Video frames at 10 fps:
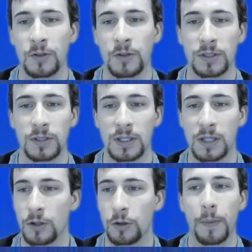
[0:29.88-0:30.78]
If you just
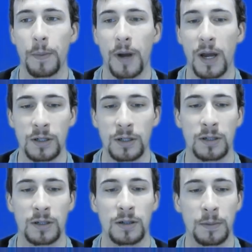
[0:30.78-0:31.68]
need a little
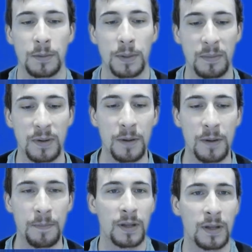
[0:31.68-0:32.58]
reminder, a
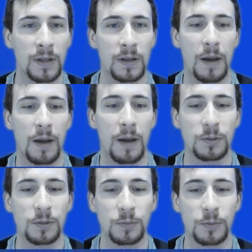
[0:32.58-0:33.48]
pick-me-up,
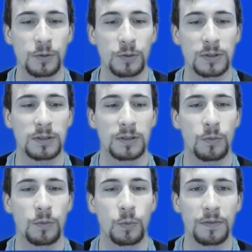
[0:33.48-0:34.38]
mental boost,
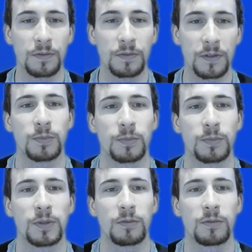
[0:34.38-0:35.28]
words of
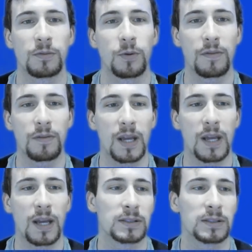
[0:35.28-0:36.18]
encouragement, whatever the
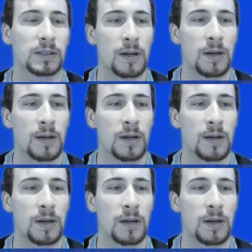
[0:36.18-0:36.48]
case.